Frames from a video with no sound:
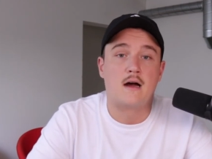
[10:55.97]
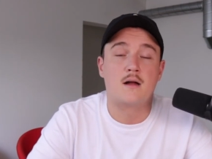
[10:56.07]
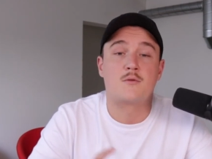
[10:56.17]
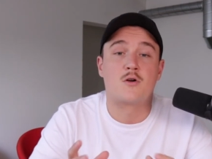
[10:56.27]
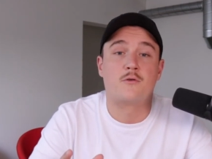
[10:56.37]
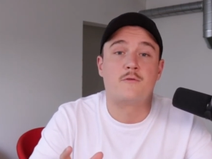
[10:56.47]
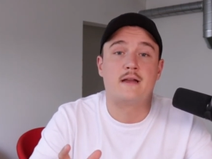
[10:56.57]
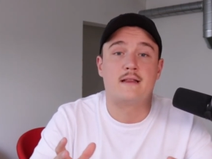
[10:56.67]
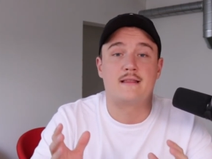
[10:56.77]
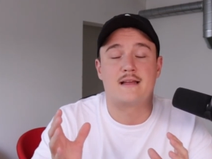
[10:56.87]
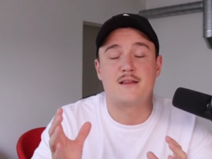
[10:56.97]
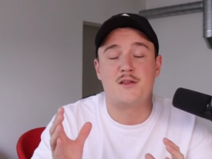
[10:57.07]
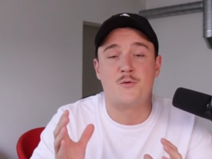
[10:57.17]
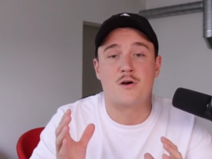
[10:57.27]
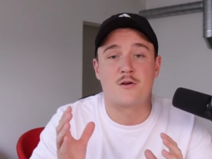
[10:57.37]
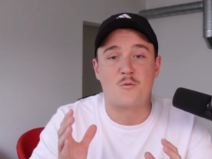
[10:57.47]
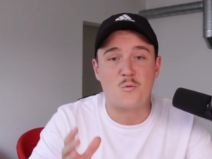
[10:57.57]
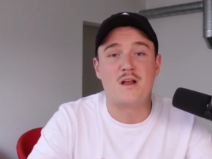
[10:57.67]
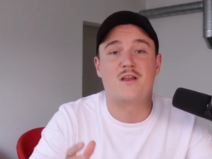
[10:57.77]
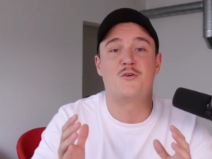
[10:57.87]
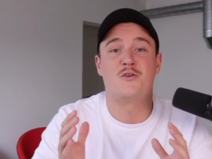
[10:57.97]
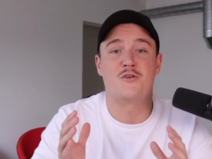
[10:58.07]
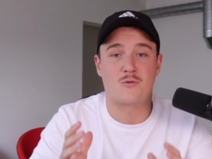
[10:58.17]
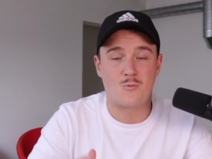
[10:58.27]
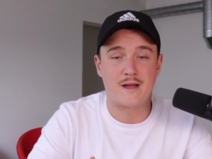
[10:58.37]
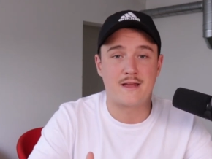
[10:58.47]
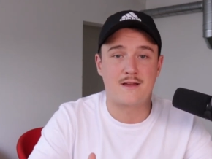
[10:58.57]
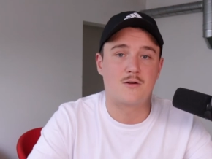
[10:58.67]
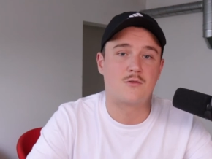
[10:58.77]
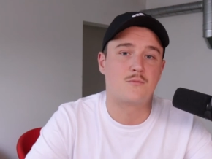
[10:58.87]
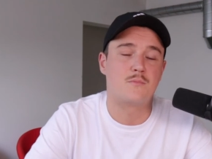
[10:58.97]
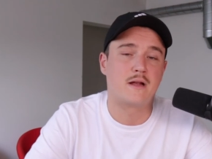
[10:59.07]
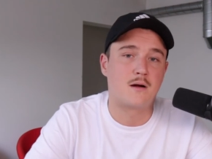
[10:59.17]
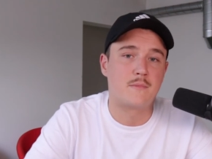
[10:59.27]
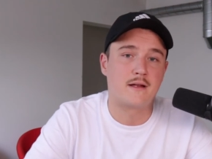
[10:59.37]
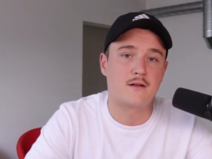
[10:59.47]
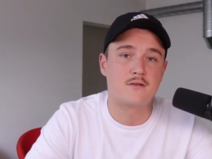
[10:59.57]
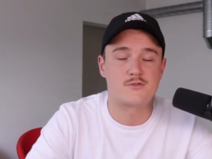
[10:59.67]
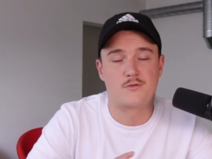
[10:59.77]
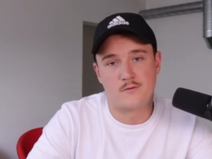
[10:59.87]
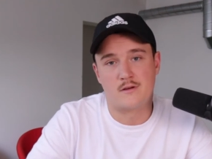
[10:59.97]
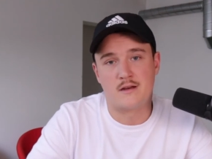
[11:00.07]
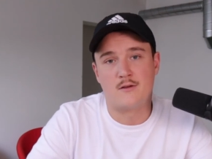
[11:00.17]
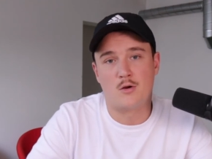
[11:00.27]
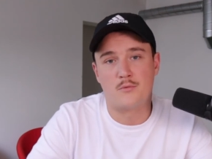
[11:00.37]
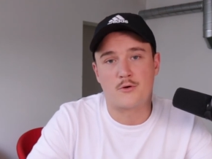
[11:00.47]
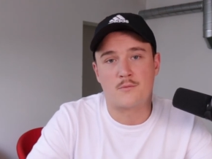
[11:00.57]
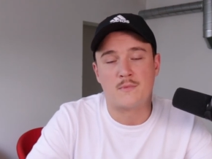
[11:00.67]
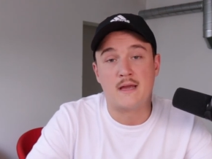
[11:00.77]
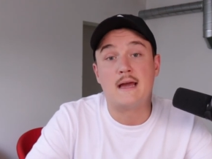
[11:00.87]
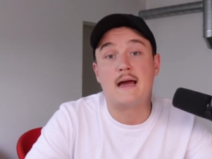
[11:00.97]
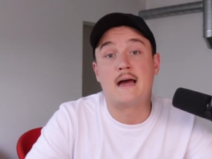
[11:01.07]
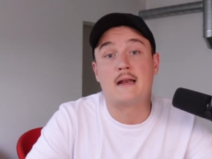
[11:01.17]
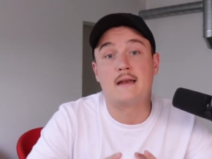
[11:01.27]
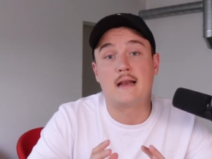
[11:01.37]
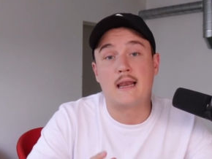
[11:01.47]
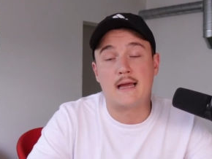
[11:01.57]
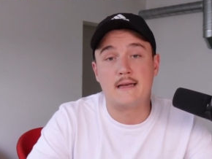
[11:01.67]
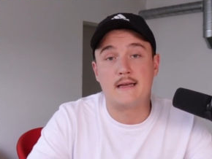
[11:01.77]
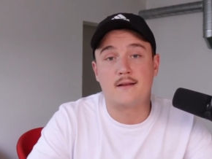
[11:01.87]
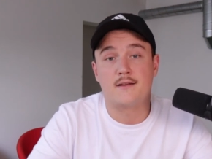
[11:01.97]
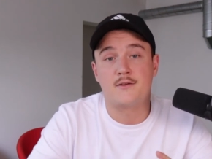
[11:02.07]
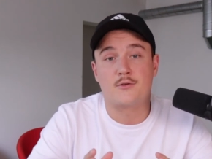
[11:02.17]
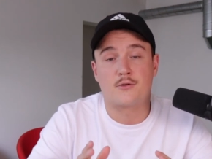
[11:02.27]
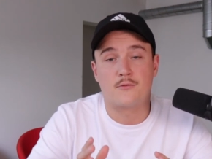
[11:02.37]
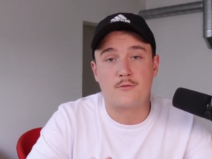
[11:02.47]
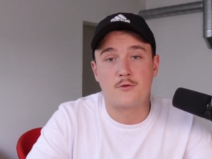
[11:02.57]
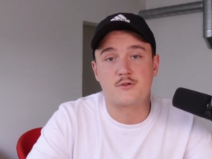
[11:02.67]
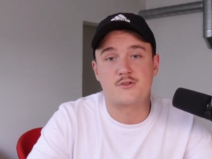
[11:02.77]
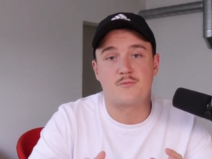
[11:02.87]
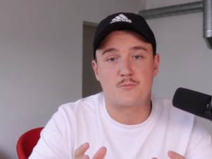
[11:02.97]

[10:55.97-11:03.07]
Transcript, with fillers: I'm confident that you are well on your way of becoming a software developer and landing your first